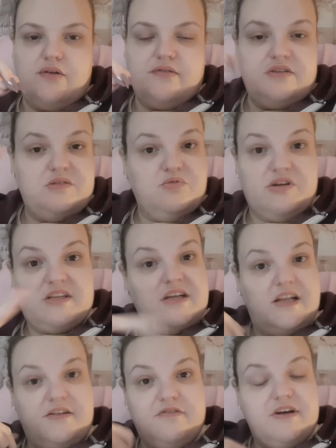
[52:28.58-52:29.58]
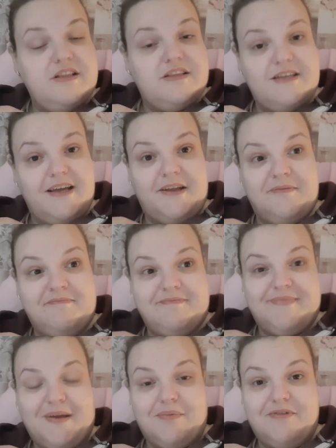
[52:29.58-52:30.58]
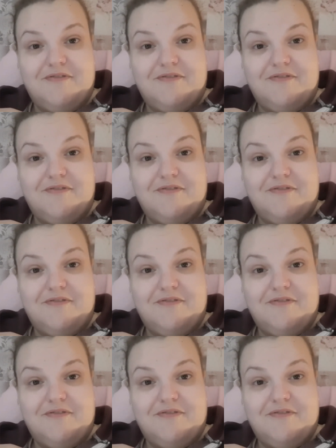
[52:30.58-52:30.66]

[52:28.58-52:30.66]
sporadically throughout the day. Happy